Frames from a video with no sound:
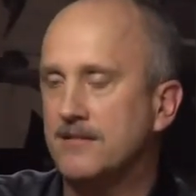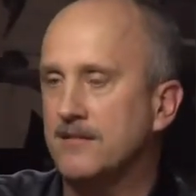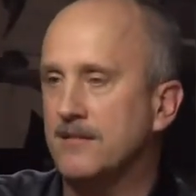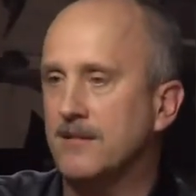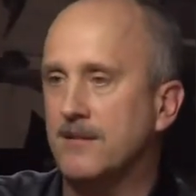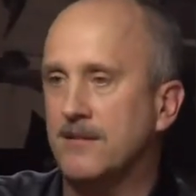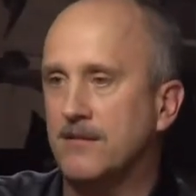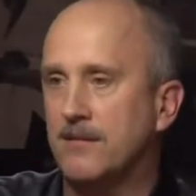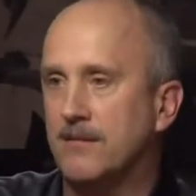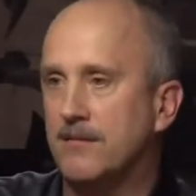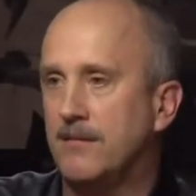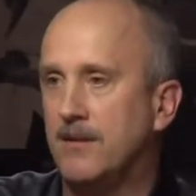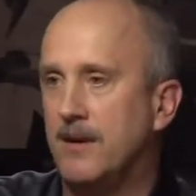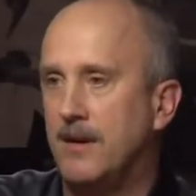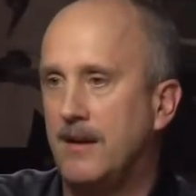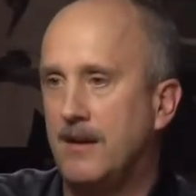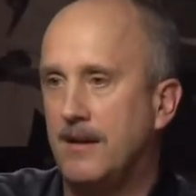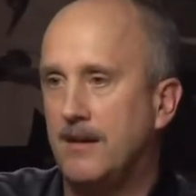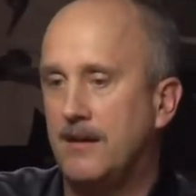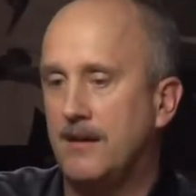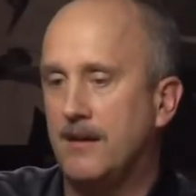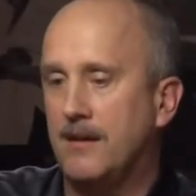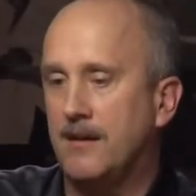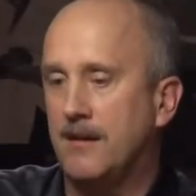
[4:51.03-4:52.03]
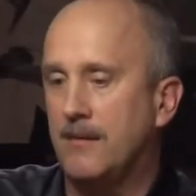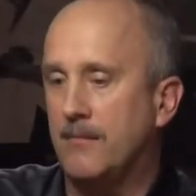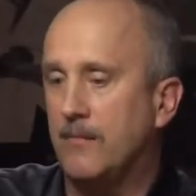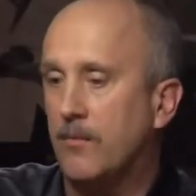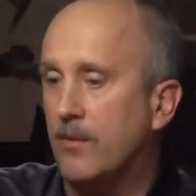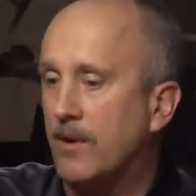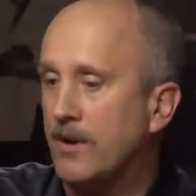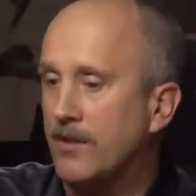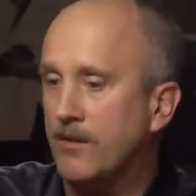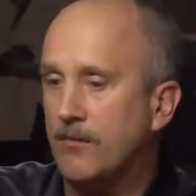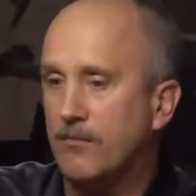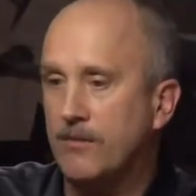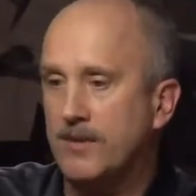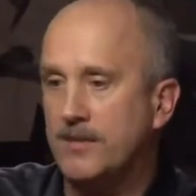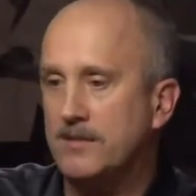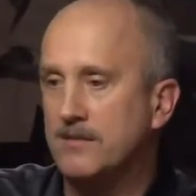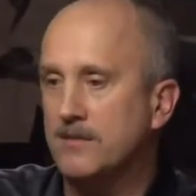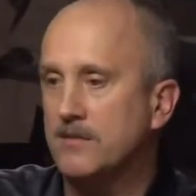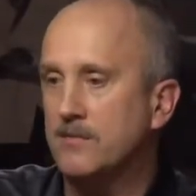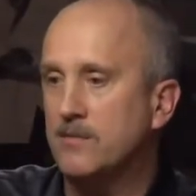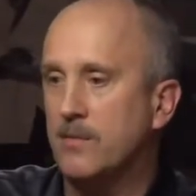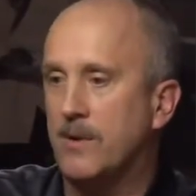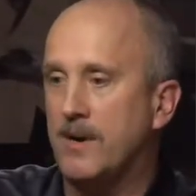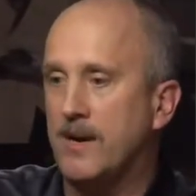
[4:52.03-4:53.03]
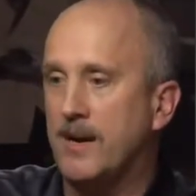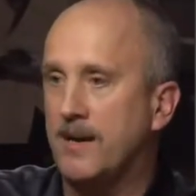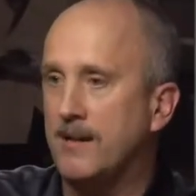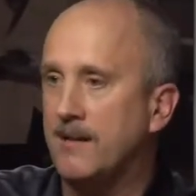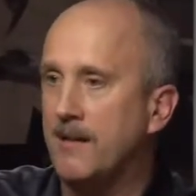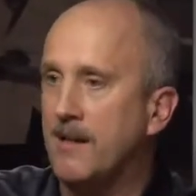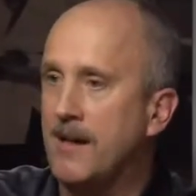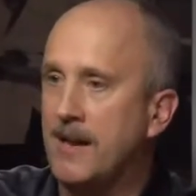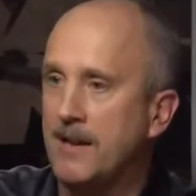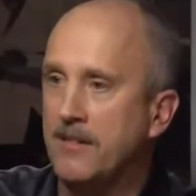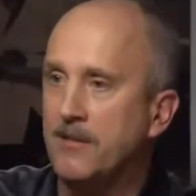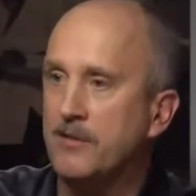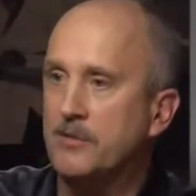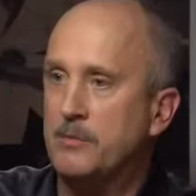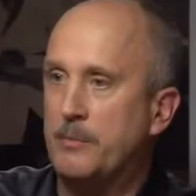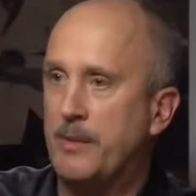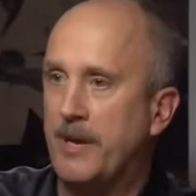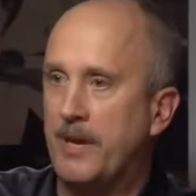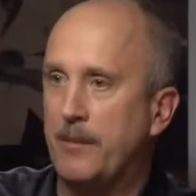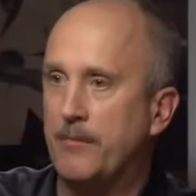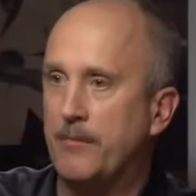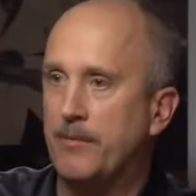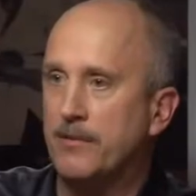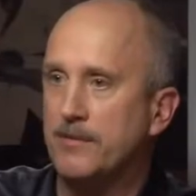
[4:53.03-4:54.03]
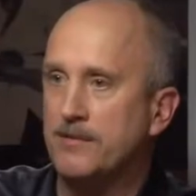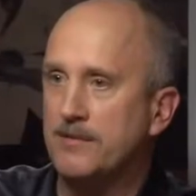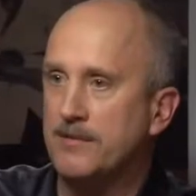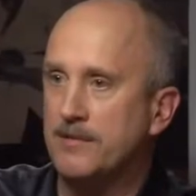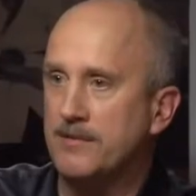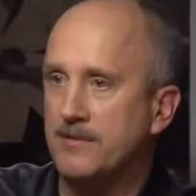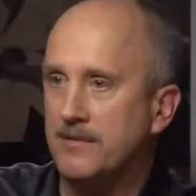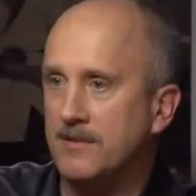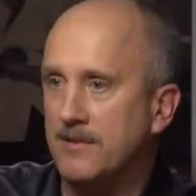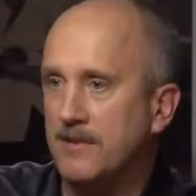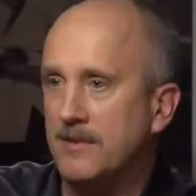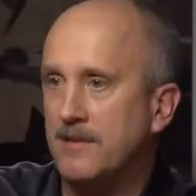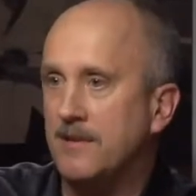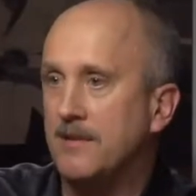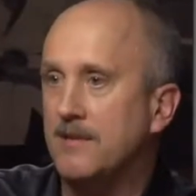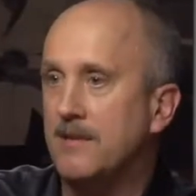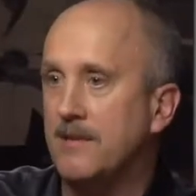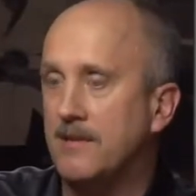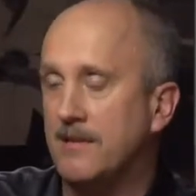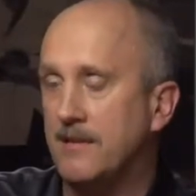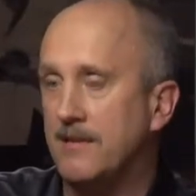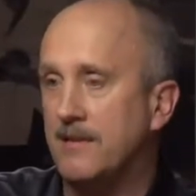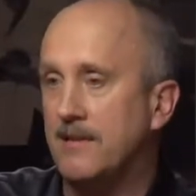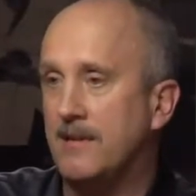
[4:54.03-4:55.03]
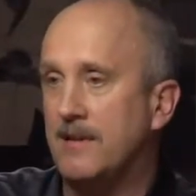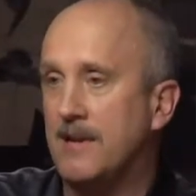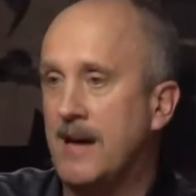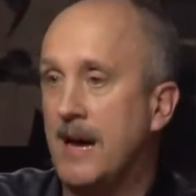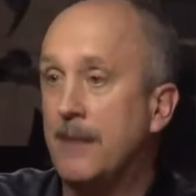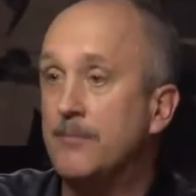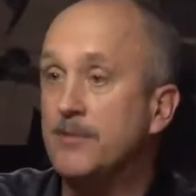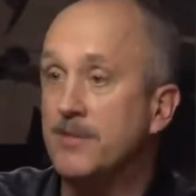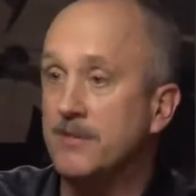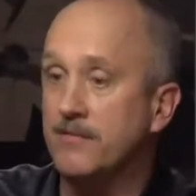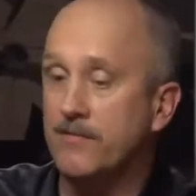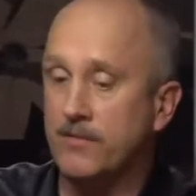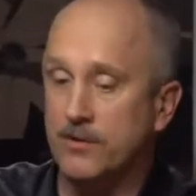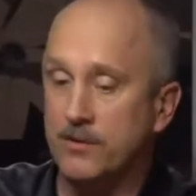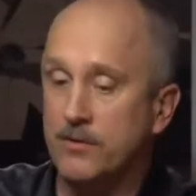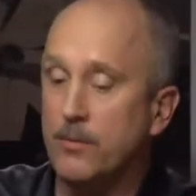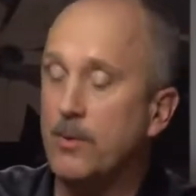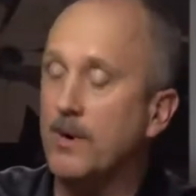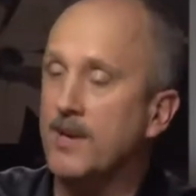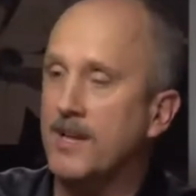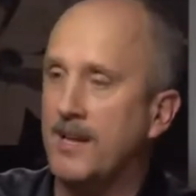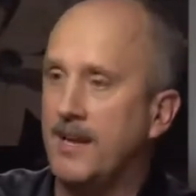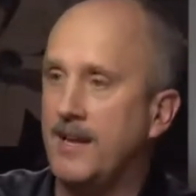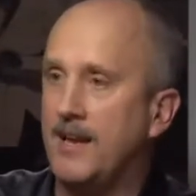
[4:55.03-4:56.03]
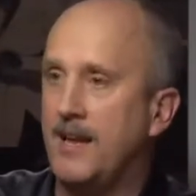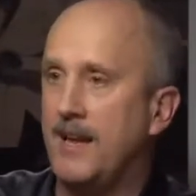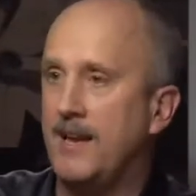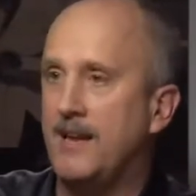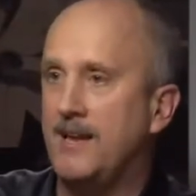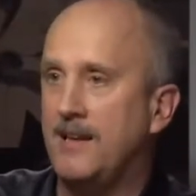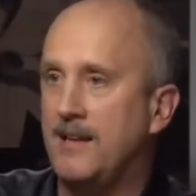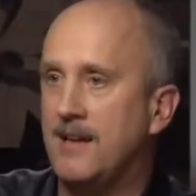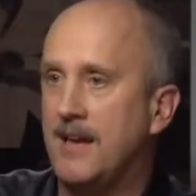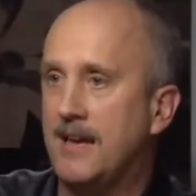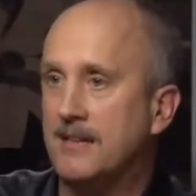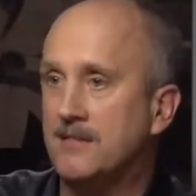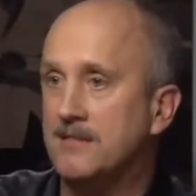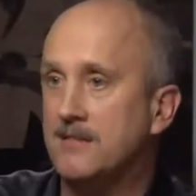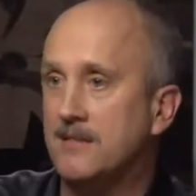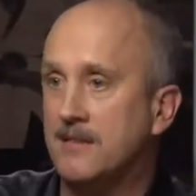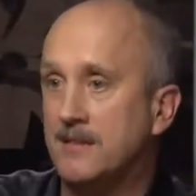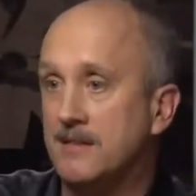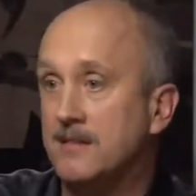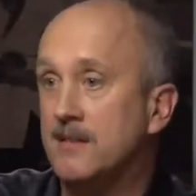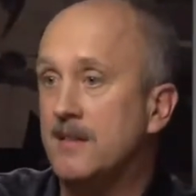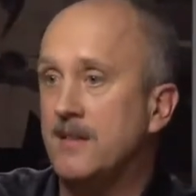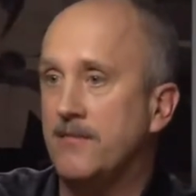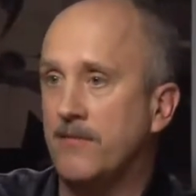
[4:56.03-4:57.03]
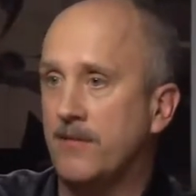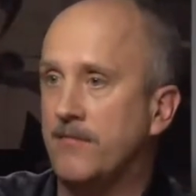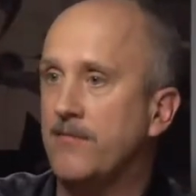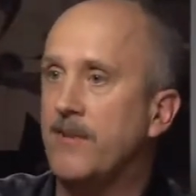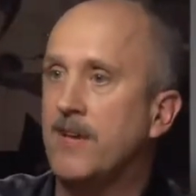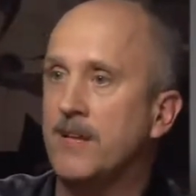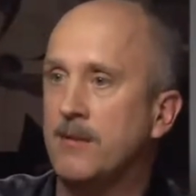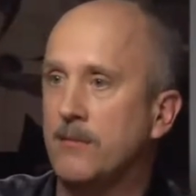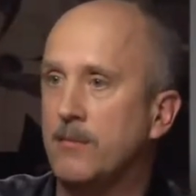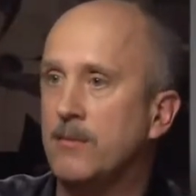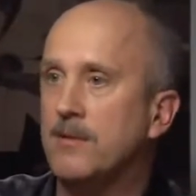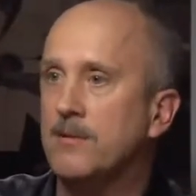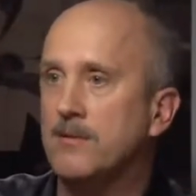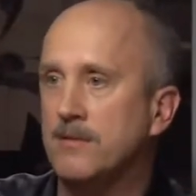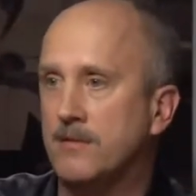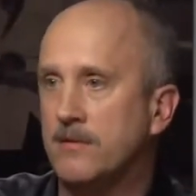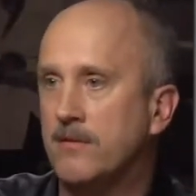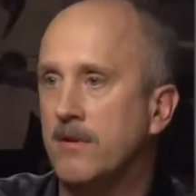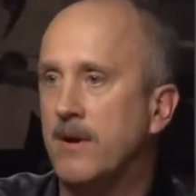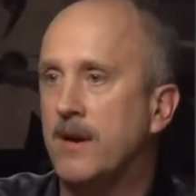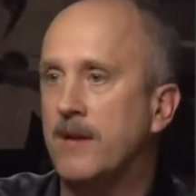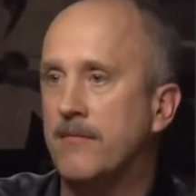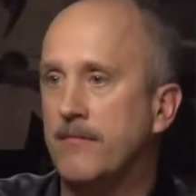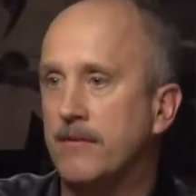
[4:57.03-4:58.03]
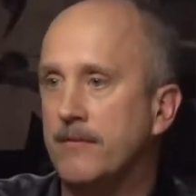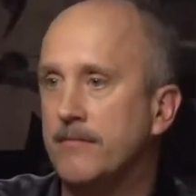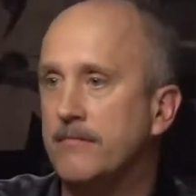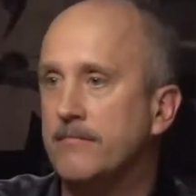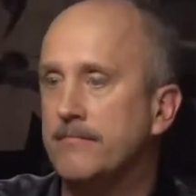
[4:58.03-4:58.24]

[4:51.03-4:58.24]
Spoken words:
So one of the reasons why on a lot of those papers, the option for 2880 actually isn't even available in the driver.